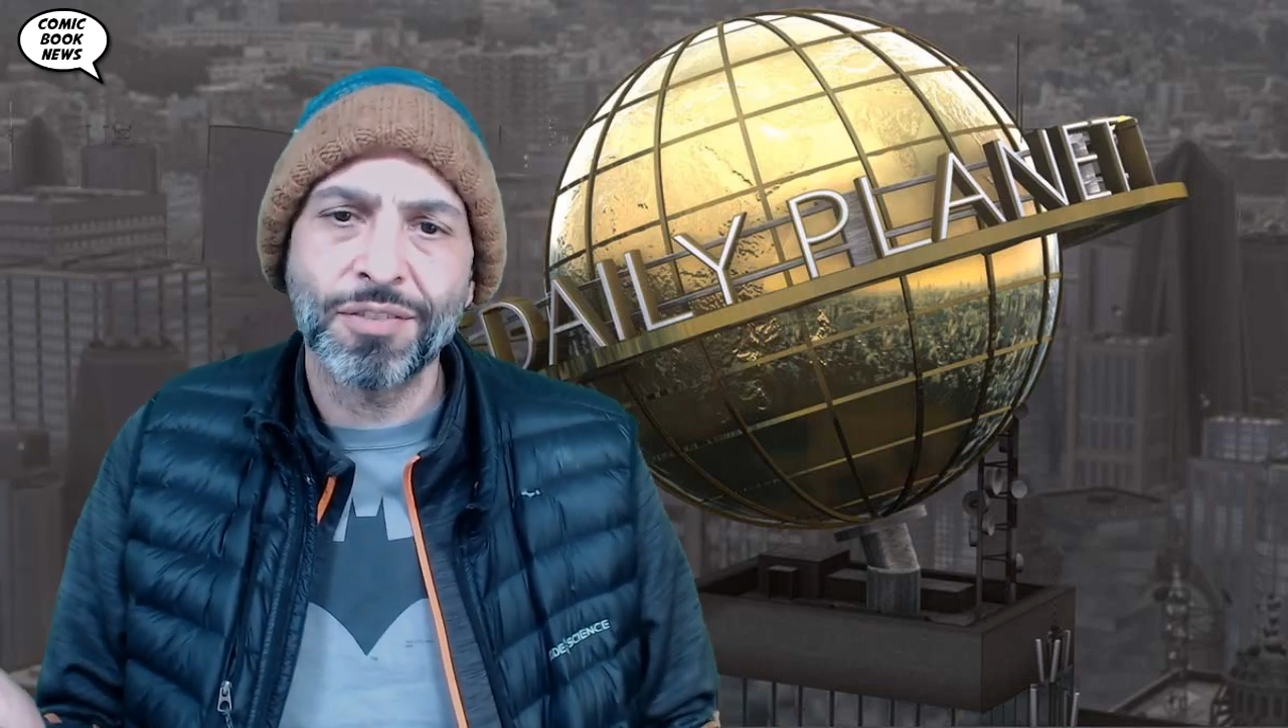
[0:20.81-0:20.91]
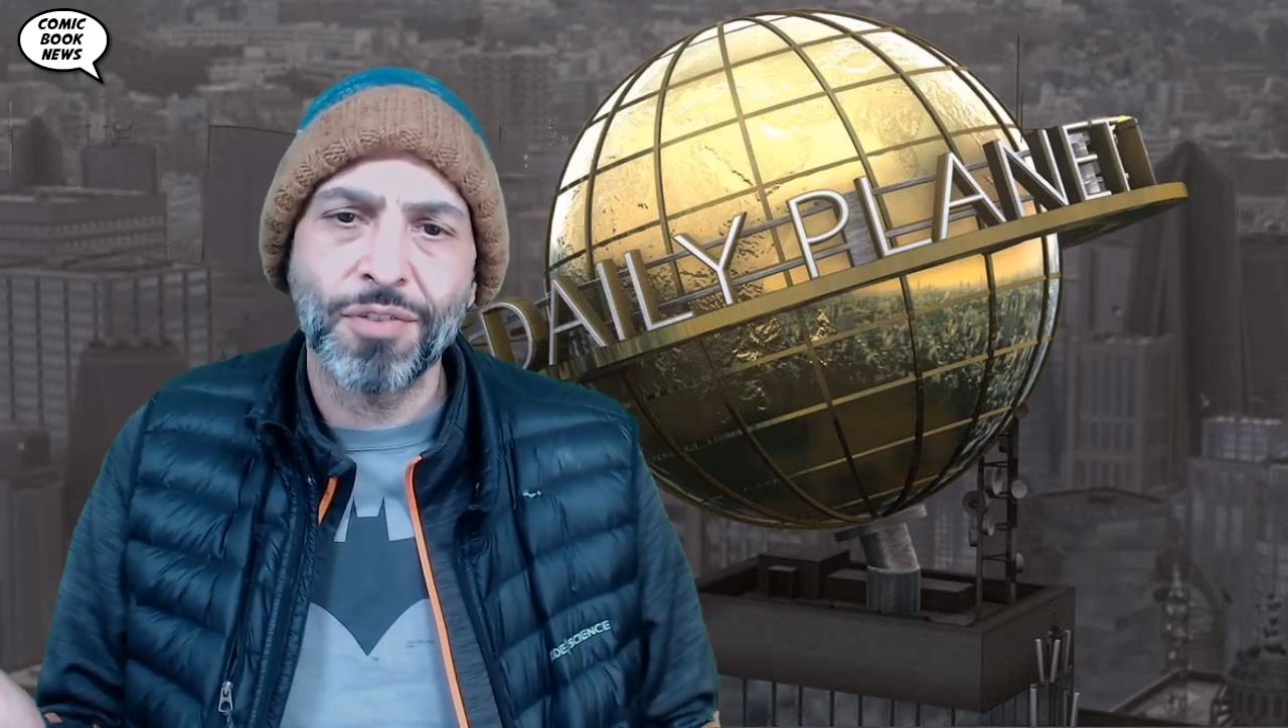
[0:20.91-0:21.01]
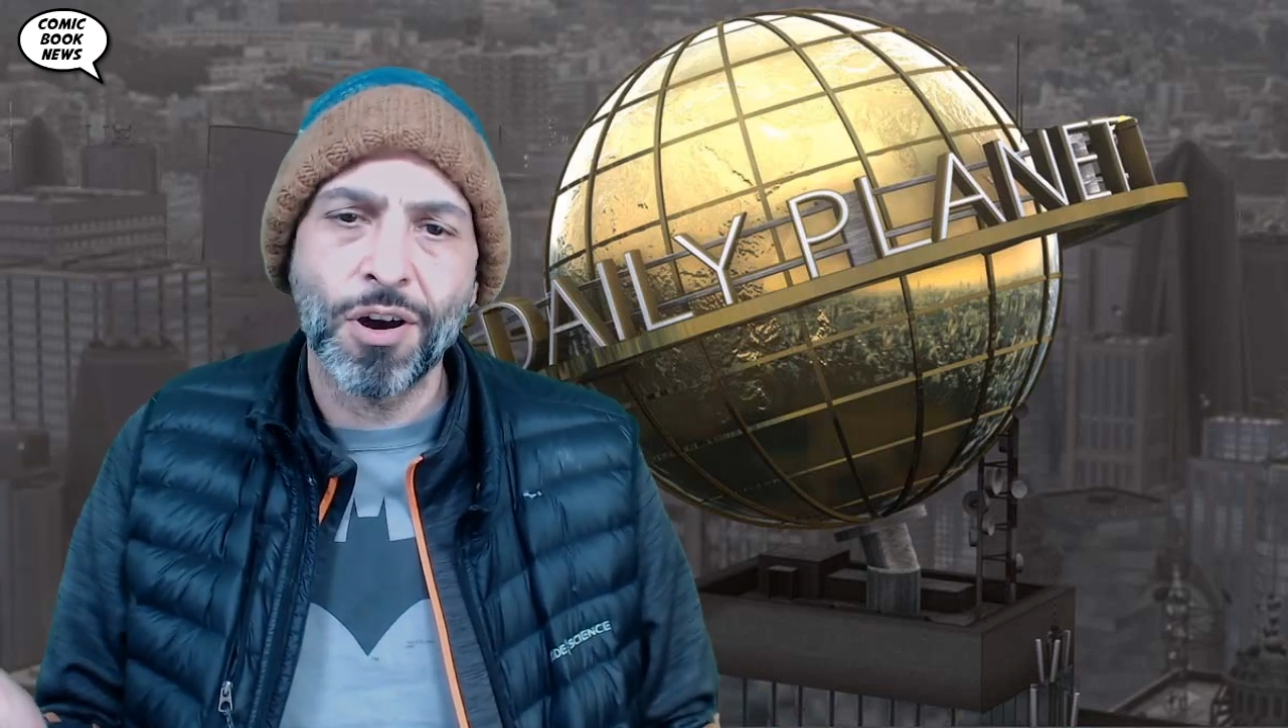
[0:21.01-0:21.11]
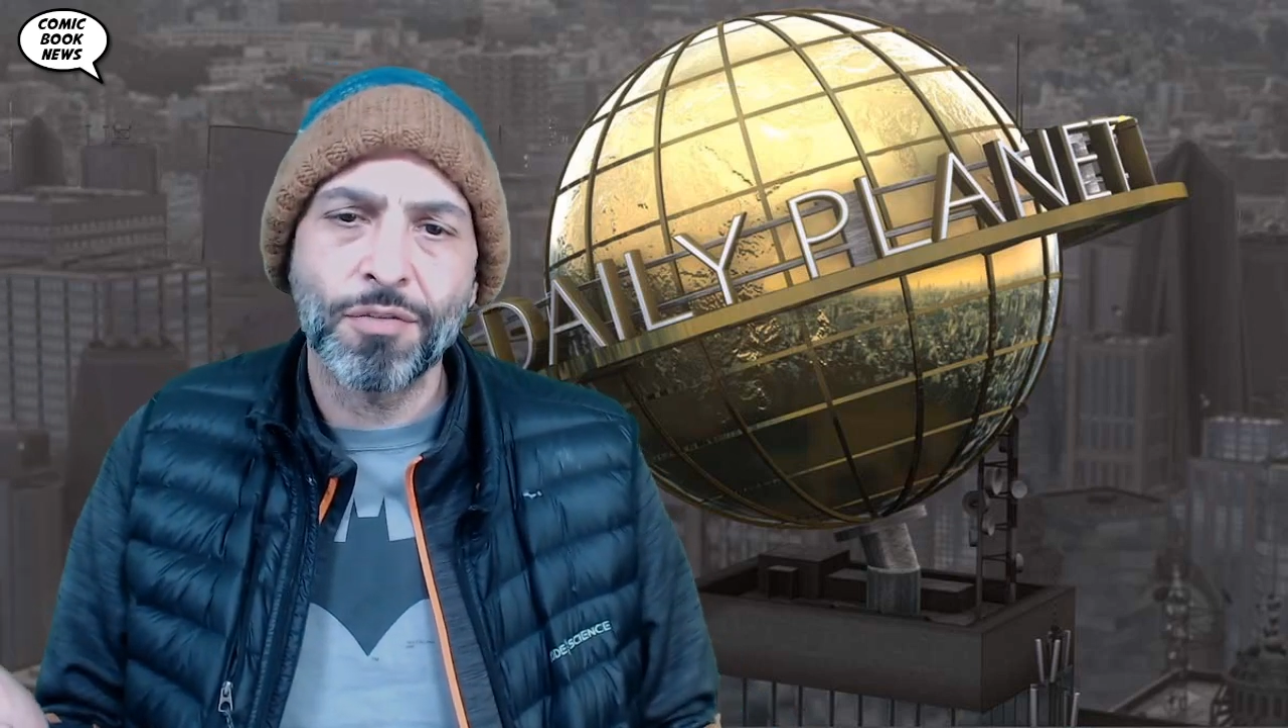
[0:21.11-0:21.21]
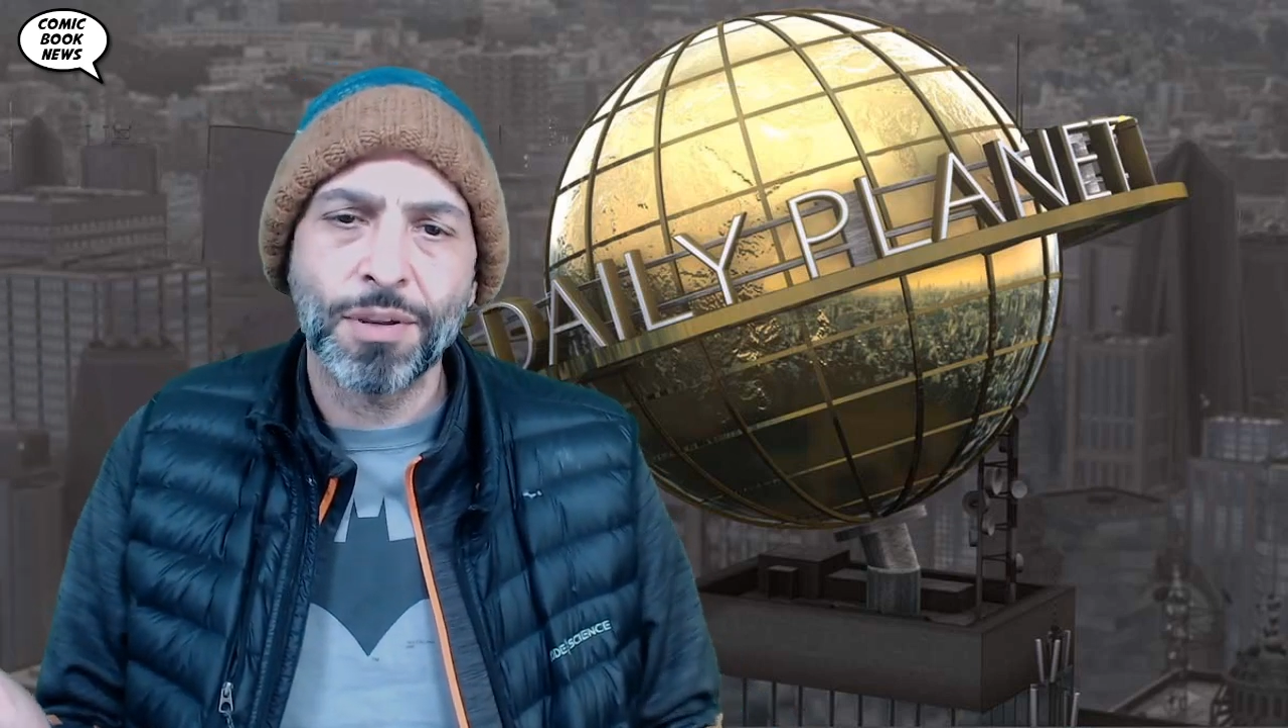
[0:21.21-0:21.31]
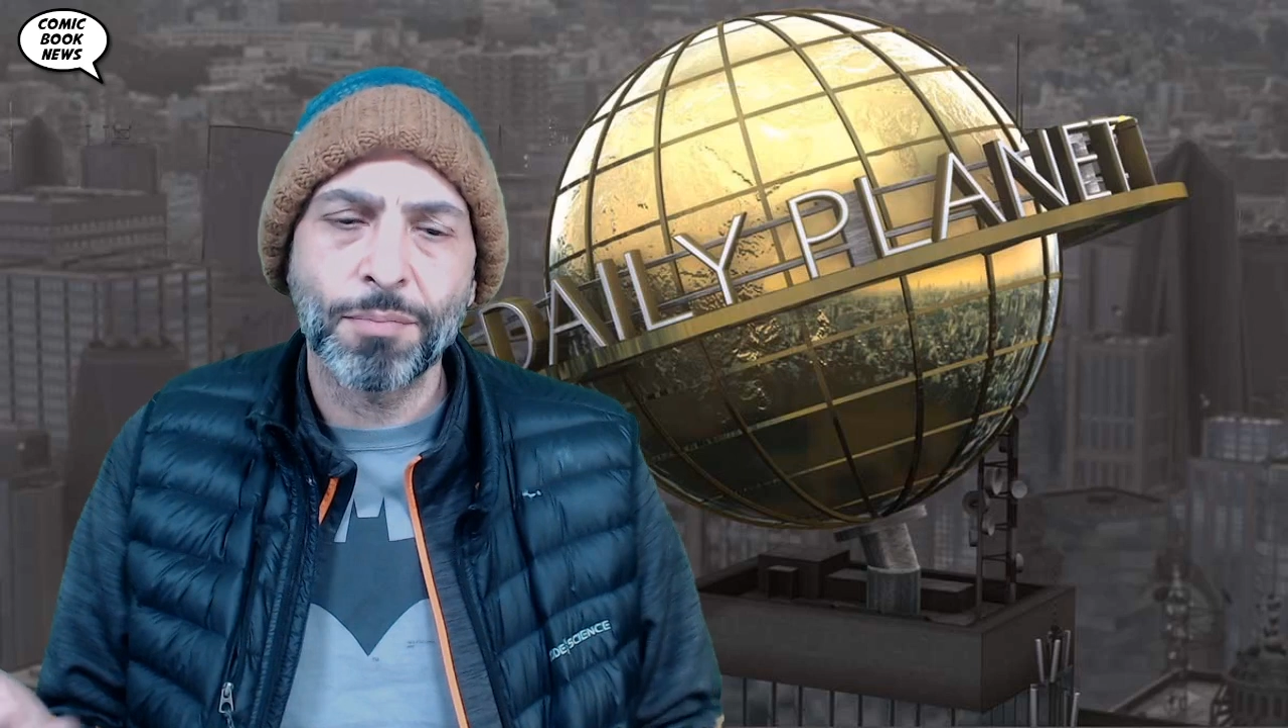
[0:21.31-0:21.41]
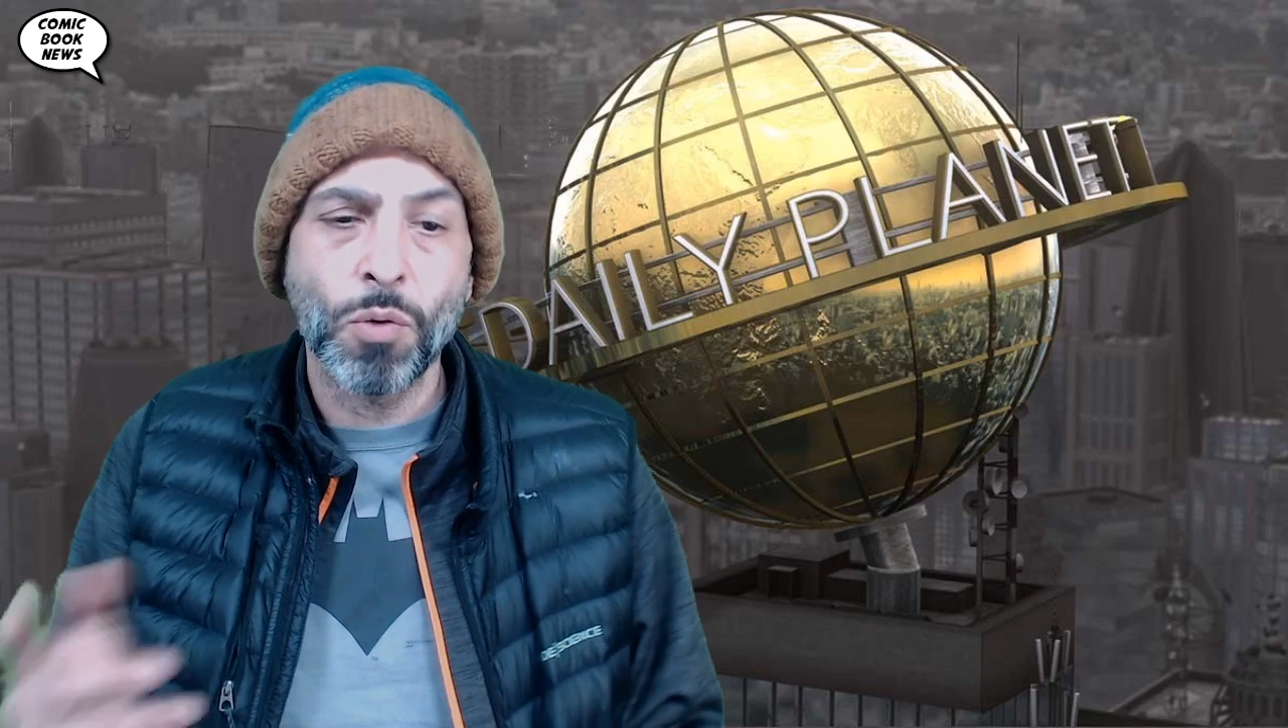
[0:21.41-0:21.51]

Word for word: evolving.